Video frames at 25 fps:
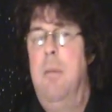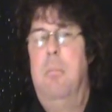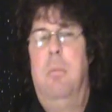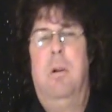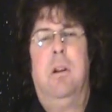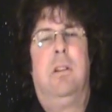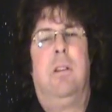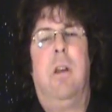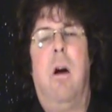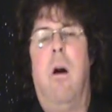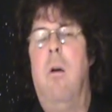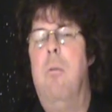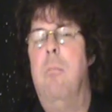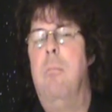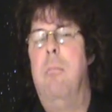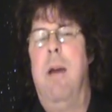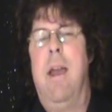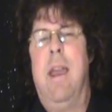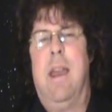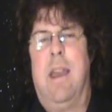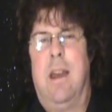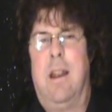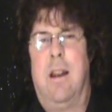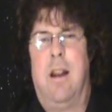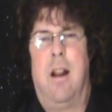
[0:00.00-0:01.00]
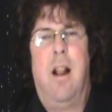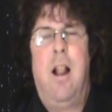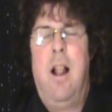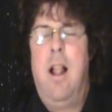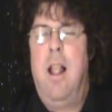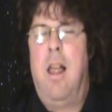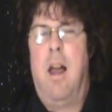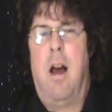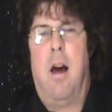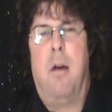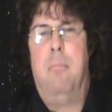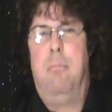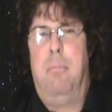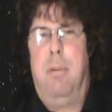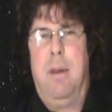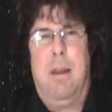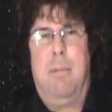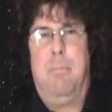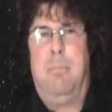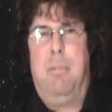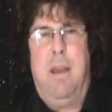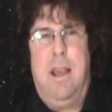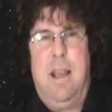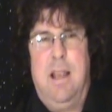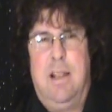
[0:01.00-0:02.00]
but don't make it a
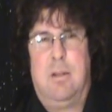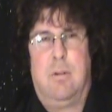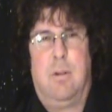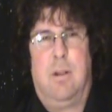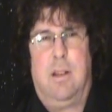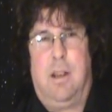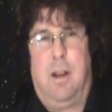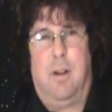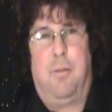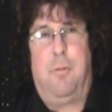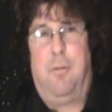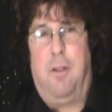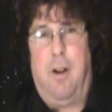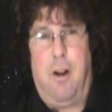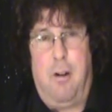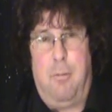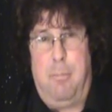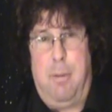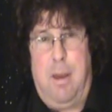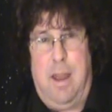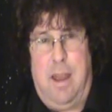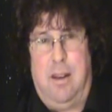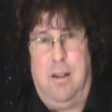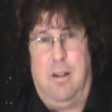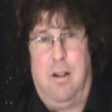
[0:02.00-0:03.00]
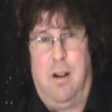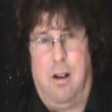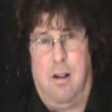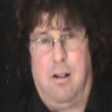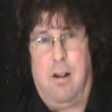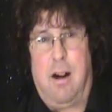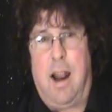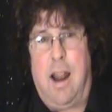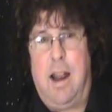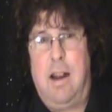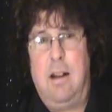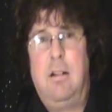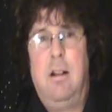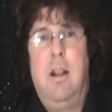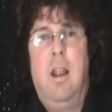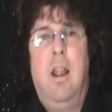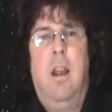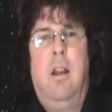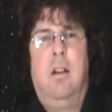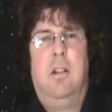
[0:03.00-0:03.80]
big piece with your felt pen, alright?